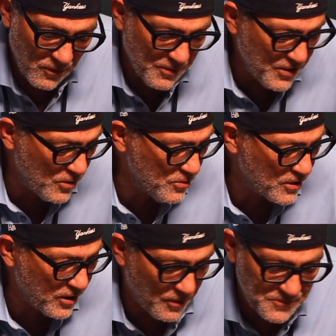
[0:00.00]
Well, we know
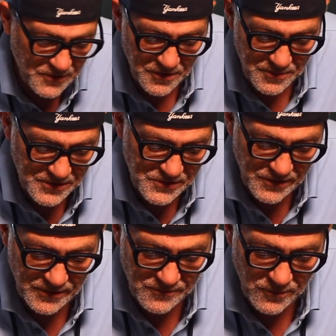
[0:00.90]
who Klopp's going to be
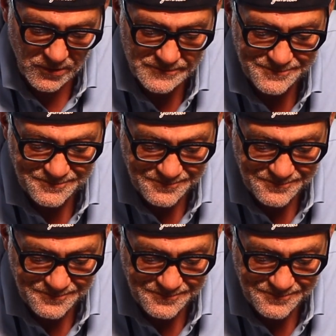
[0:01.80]
cheering for.